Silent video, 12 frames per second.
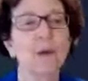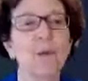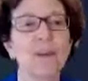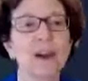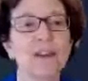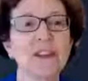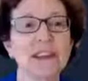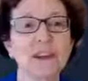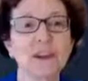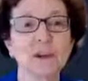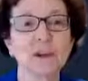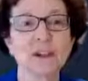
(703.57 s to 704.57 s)
with an
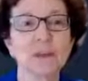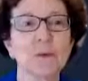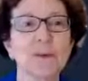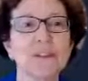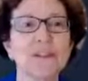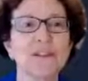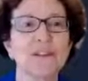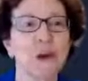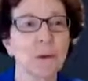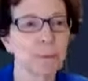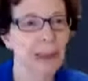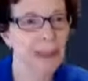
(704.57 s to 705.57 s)
increased risk of
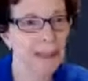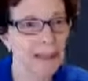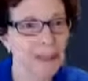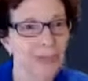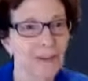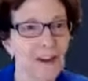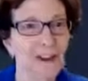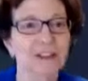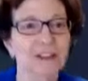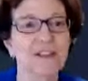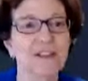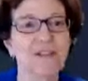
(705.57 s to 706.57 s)
herpetic
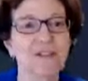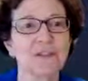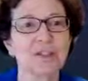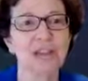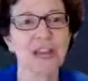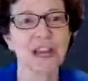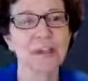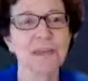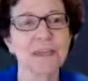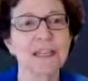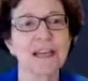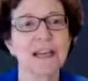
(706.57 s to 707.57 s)
infections of different
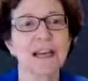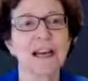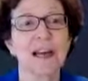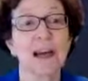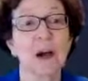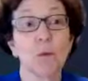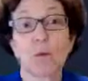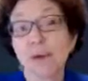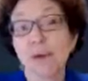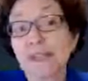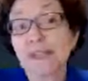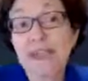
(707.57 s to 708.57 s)
types? Will
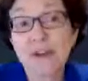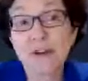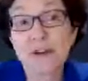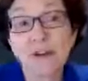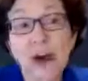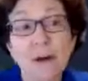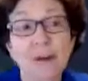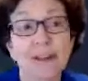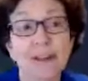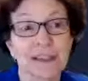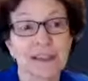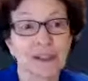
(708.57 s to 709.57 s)
we see other
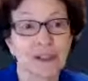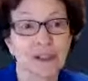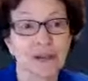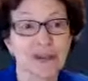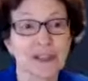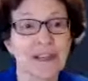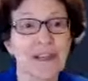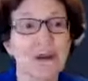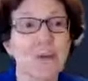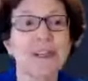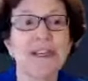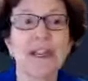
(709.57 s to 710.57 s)
viral issues?
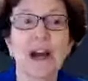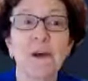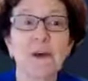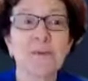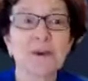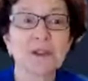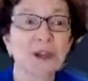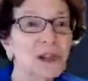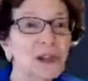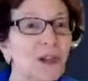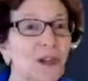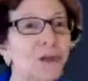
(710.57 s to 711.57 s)
We know in
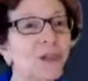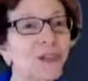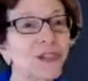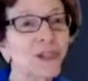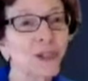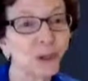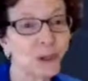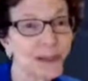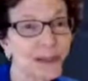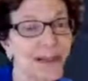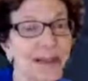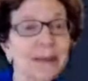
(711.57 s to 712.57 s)
particular with
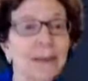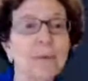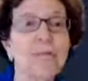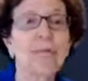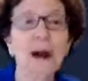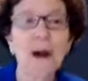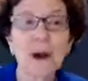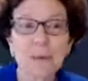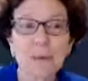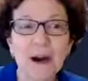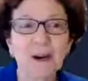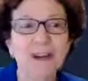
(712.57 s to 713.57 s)
children that
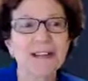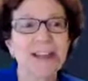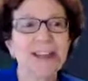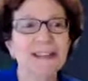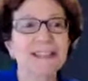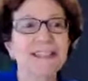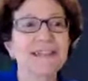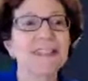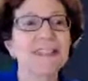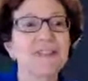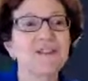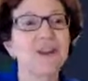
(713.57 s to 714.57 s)
biomarker
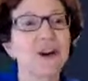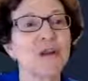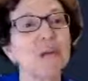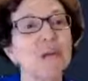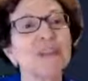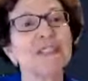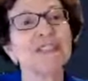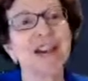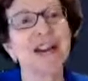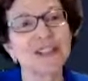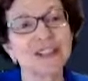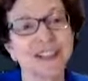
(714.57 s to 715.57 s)
analyses have shown a
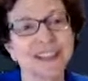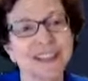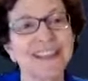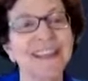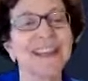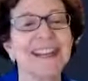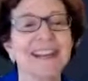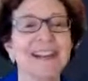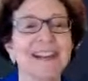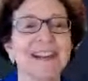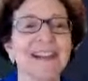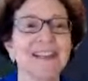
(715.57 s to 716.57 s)
reduction
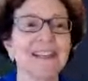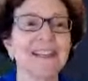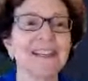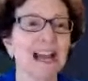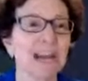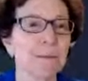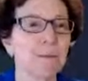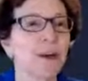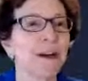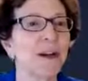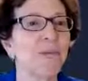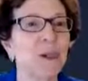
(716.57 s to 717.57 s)
in the type
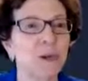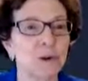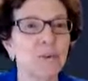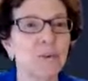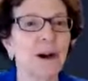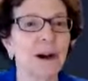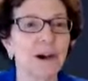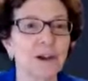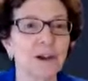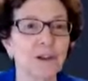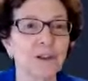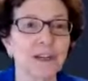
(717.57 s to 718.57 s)
1 immune
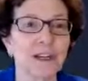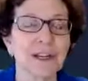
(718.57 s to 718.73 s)
markers.